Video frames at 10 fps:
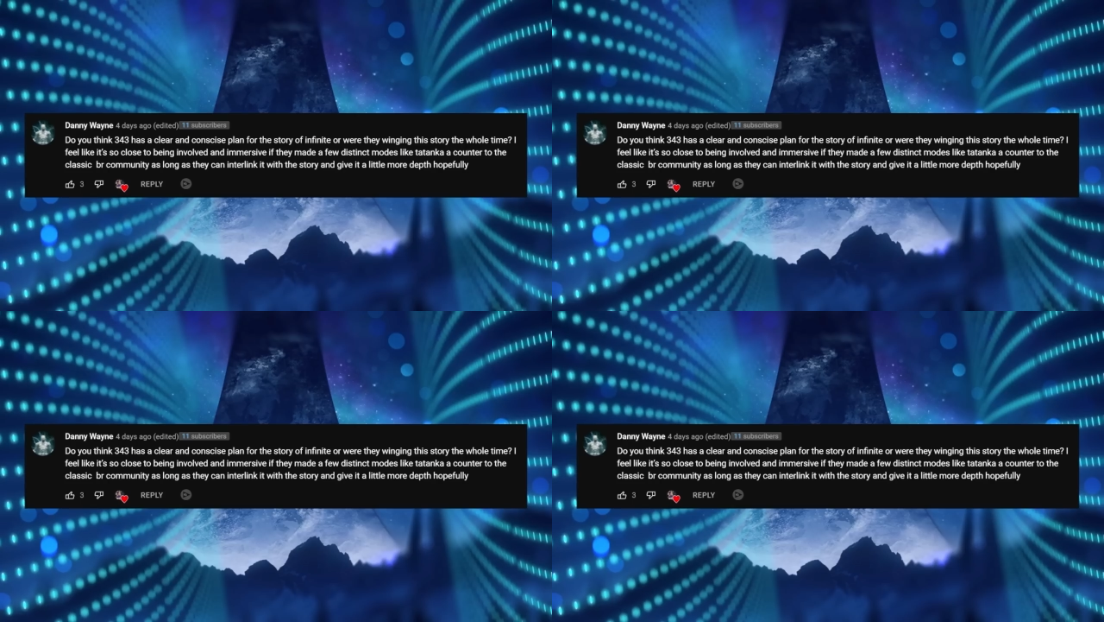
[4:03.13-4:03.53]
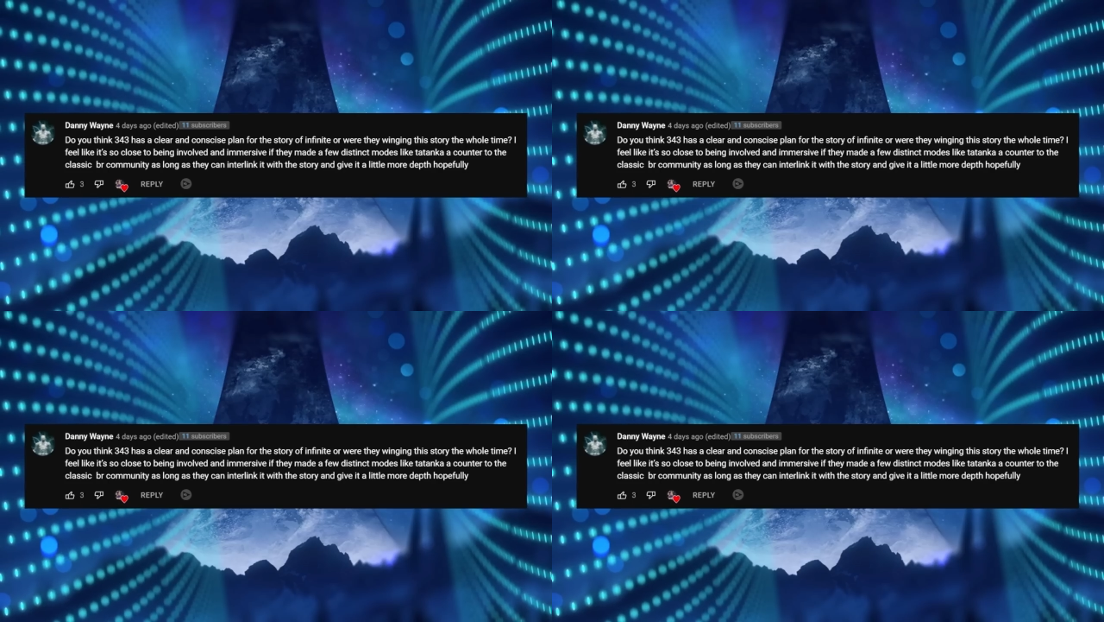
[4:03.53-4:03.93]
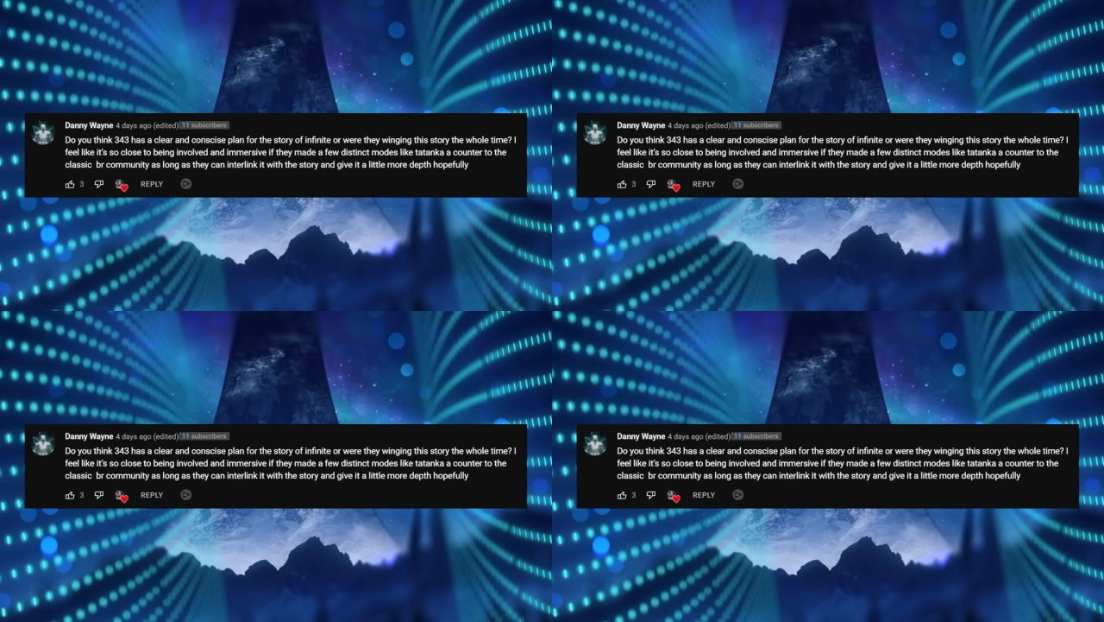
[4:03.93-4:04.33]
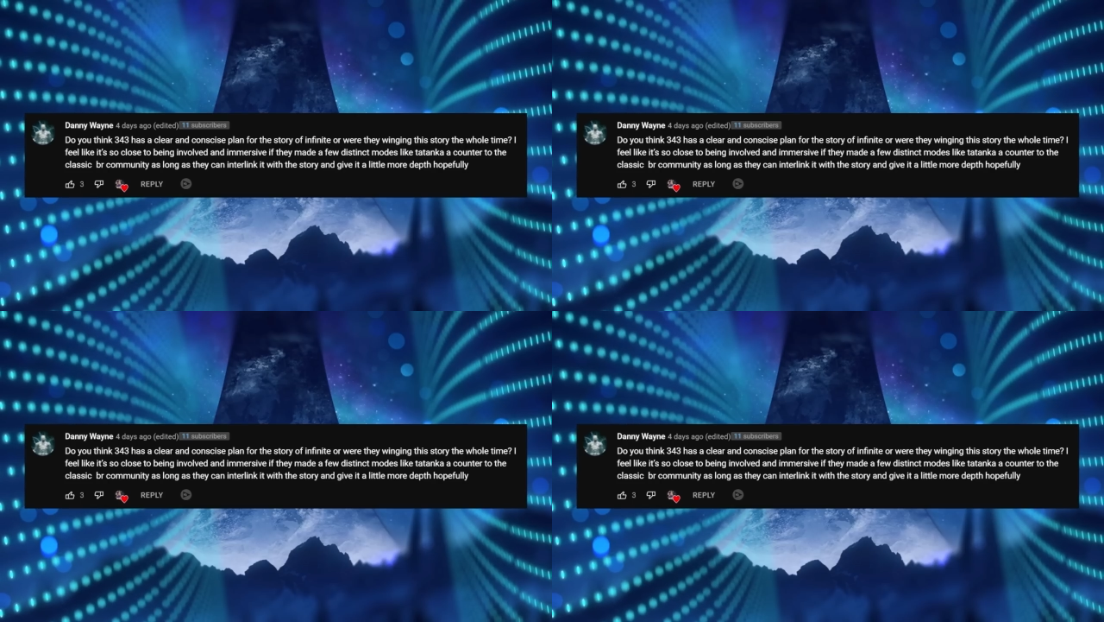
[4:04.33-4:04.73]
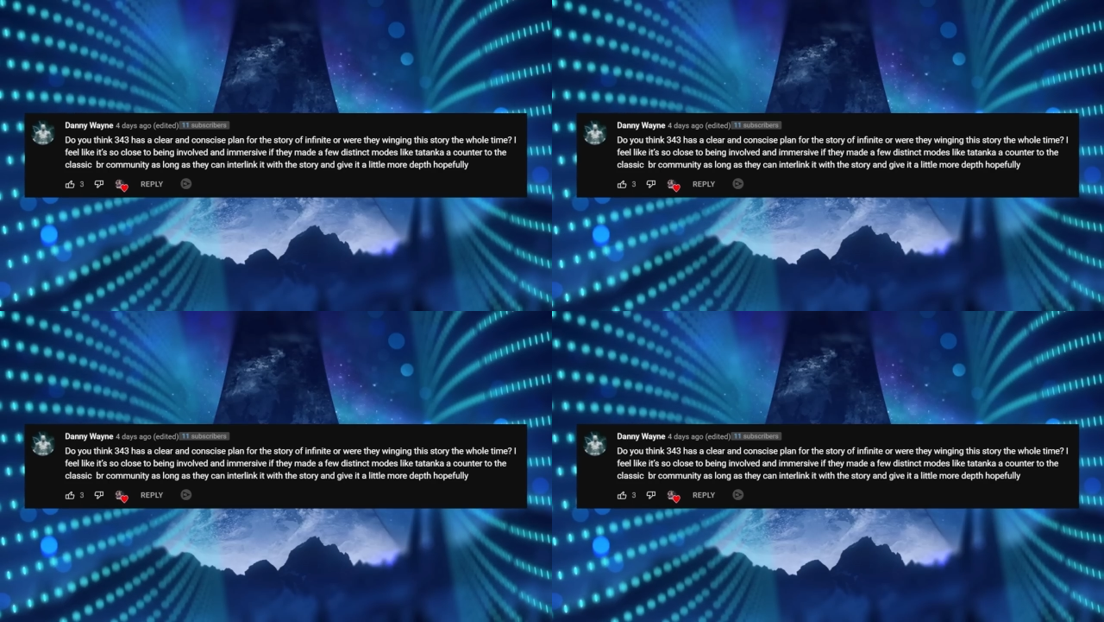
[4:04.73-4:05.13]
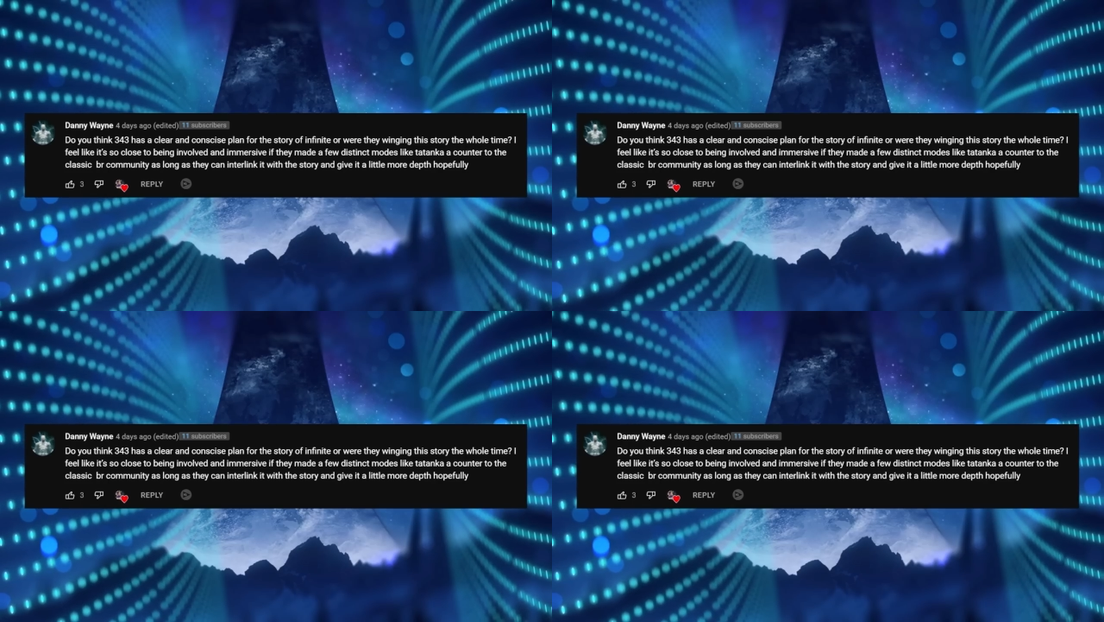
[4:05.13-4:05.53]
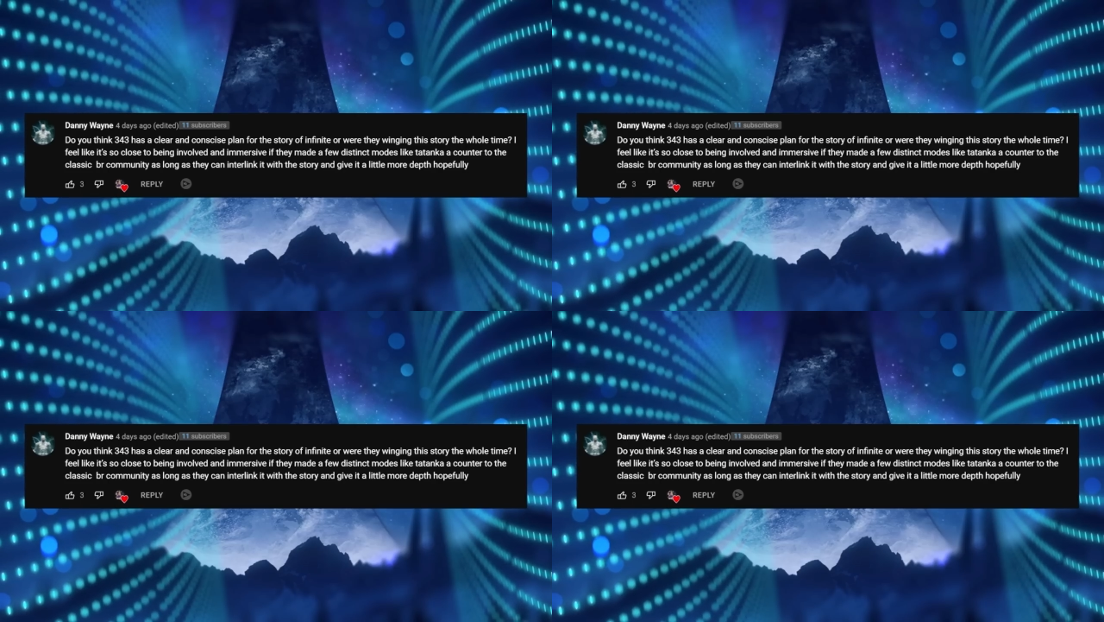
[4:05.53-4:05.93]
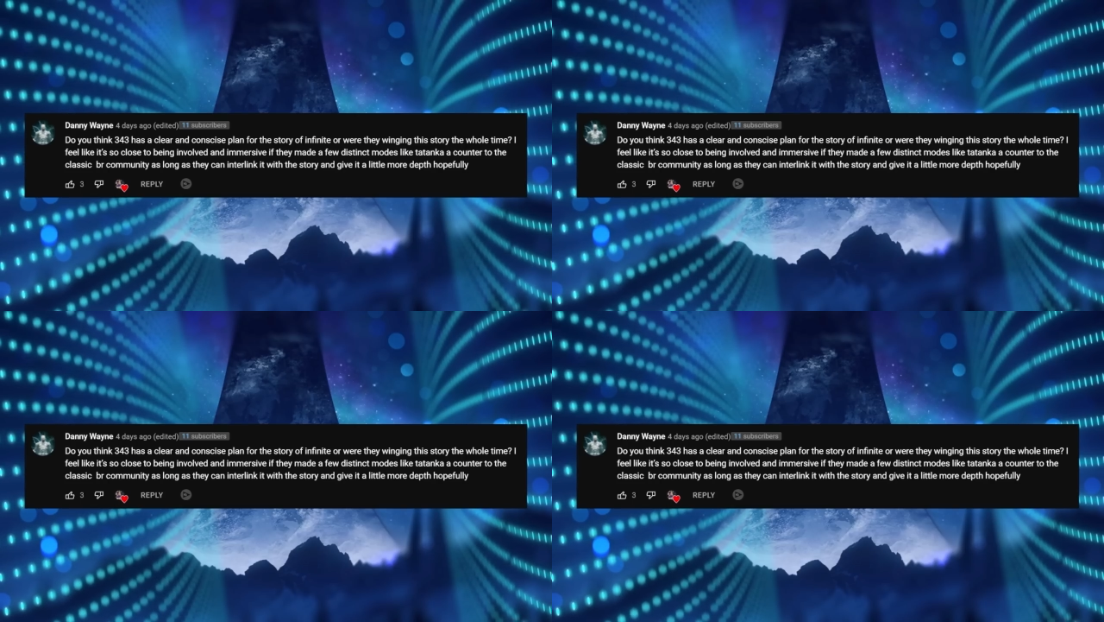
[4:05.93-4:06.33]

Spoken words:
No face is visible, so there are no lips to read.